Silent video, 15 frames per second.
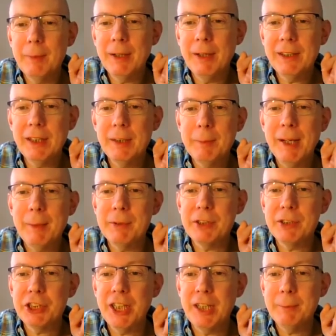am I going to be able
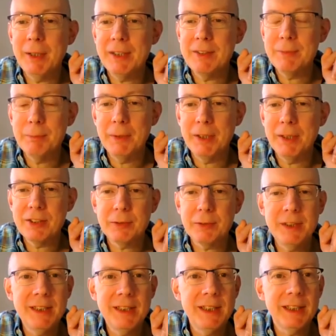to share my, my
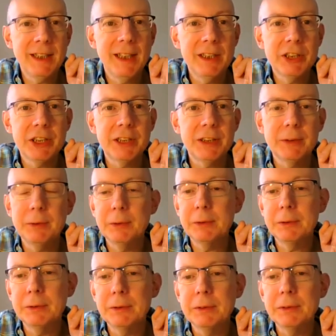screen here, Kenji? Or...
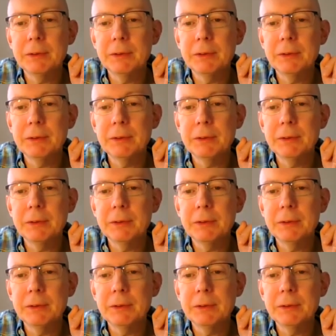You are.